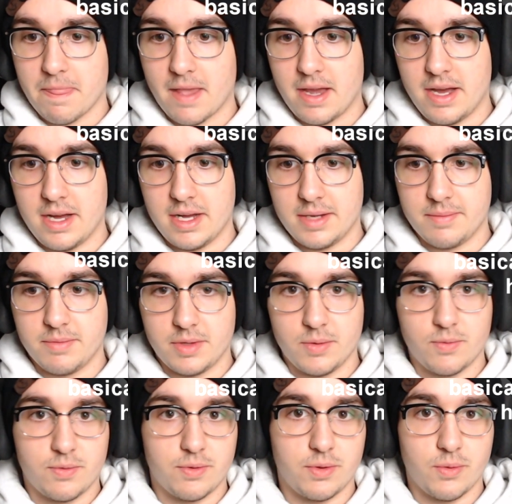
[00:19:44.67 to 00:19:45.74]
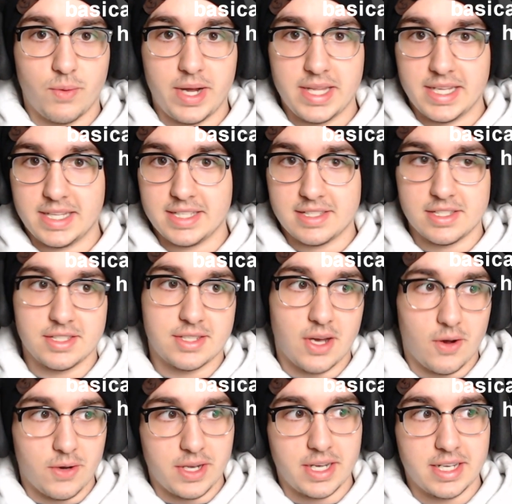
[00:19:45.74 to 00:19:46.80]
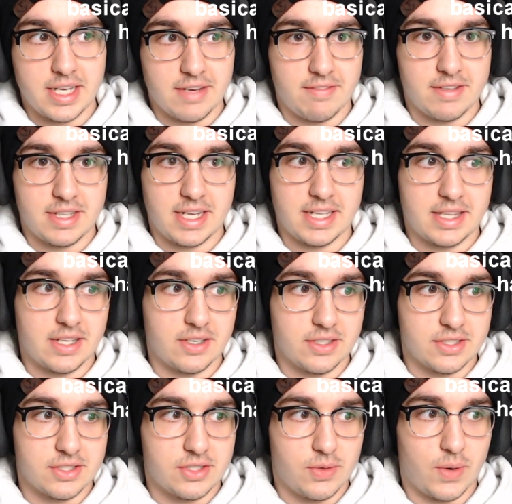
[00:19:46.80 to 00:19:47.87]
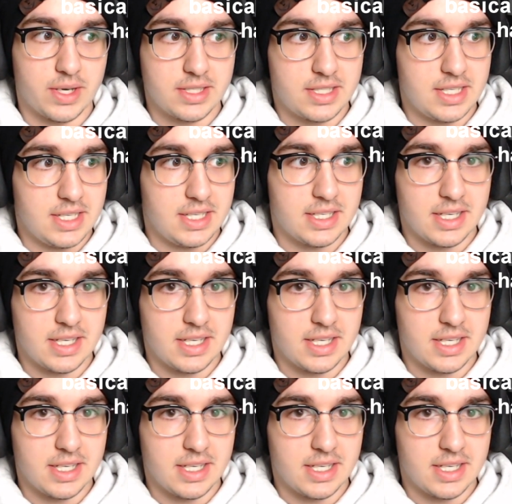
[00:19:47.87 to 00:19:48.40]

The way that this is going, given that there is 20